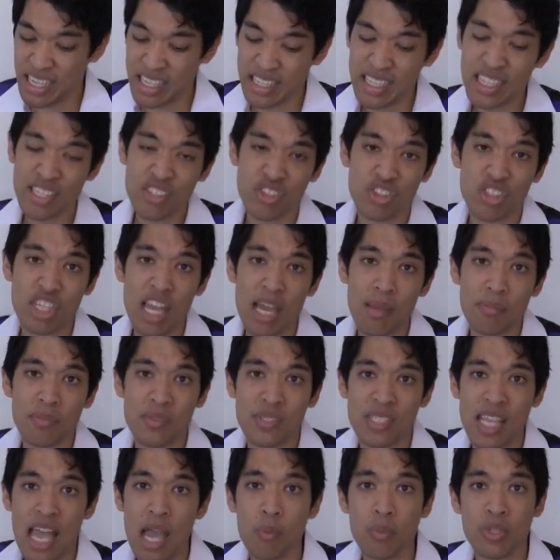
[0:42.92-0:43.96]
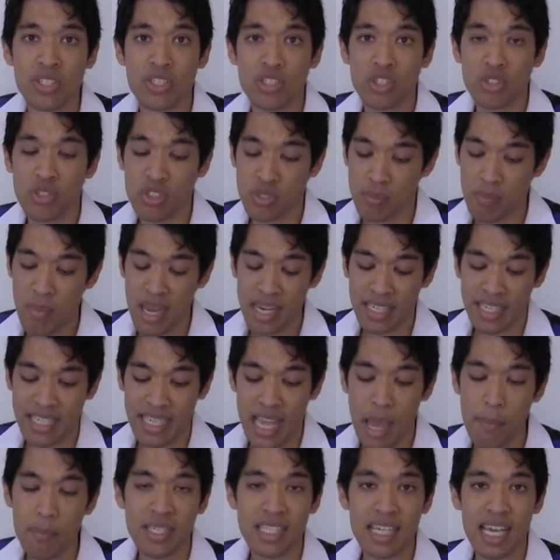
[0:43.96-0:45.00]
"this jam sandwich looks mighty
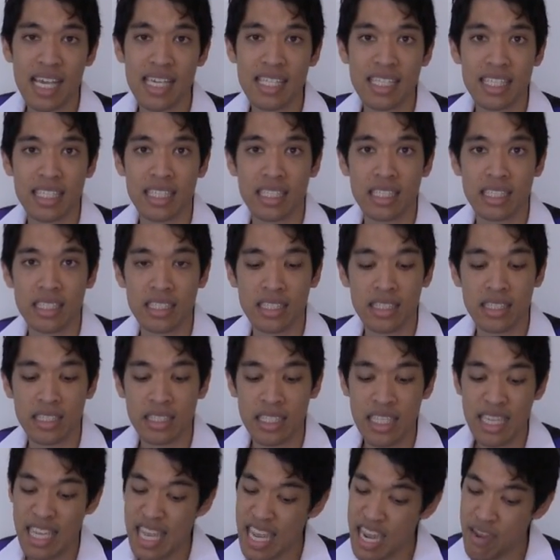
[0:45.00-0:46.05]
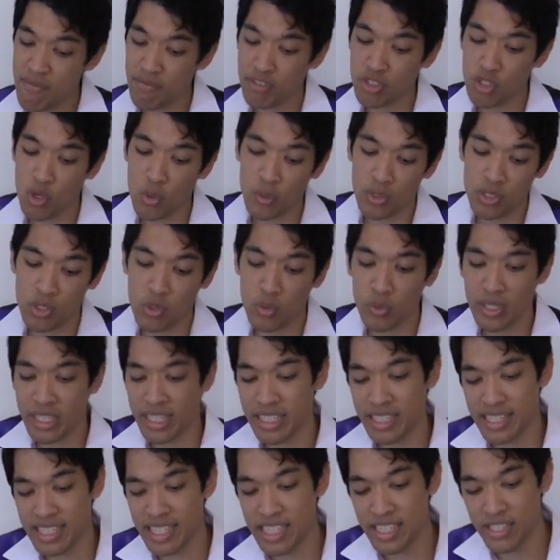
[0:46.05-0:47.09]
appetizing, even though it only
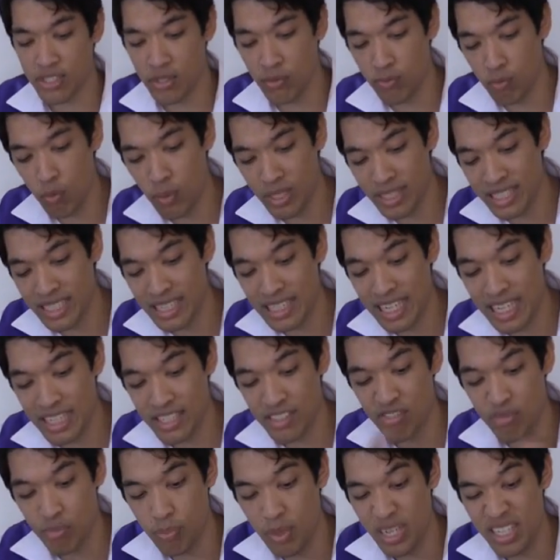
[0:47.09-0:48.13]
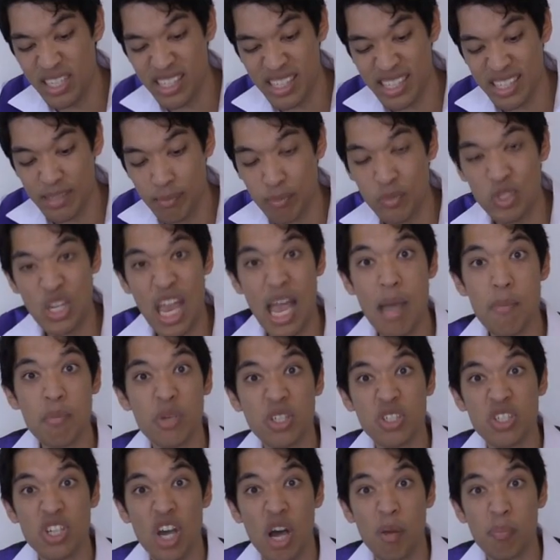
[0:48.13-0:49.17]
consists of one slice of bread and some jam
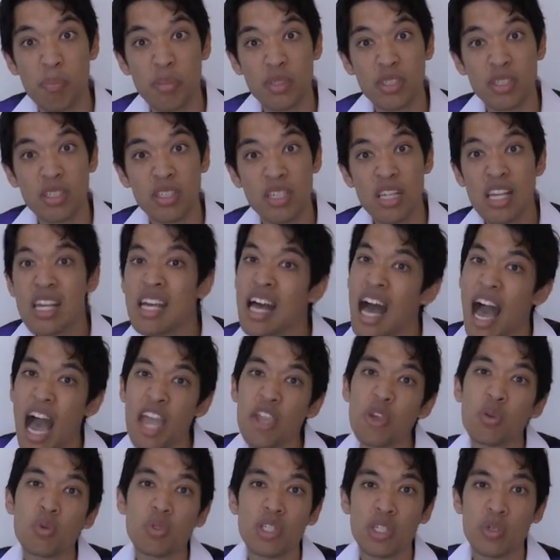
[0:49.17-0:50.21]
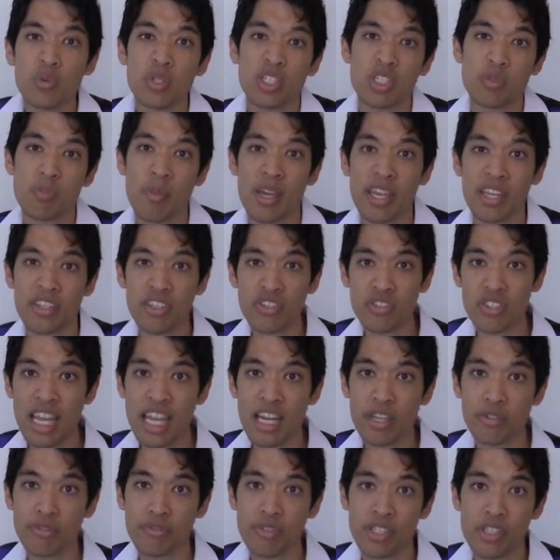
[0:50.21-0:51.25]
on top. I only wish my other
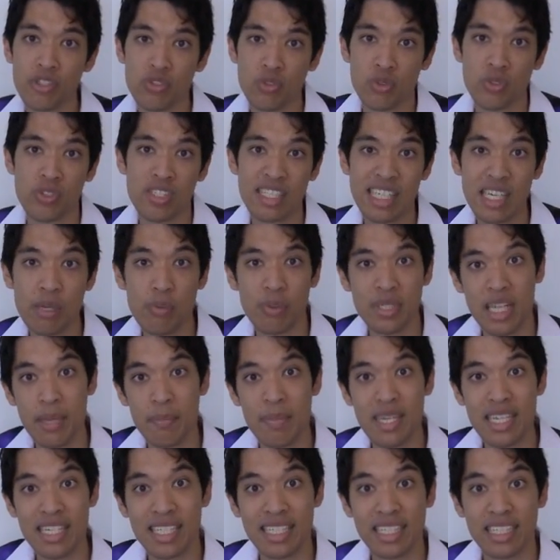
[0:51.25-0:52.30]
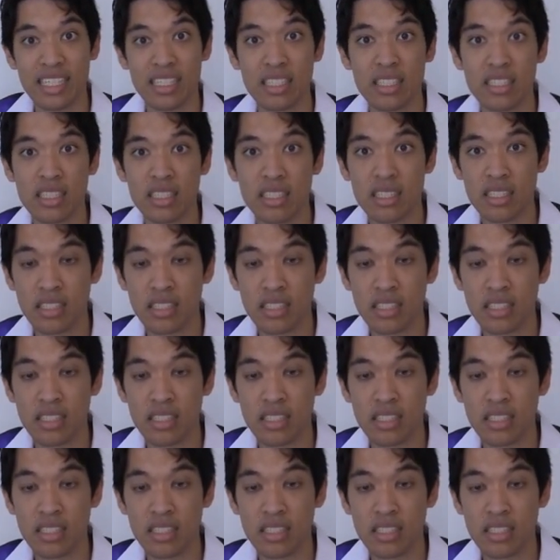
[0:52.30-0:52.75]
tailor friends could see what I'm eating."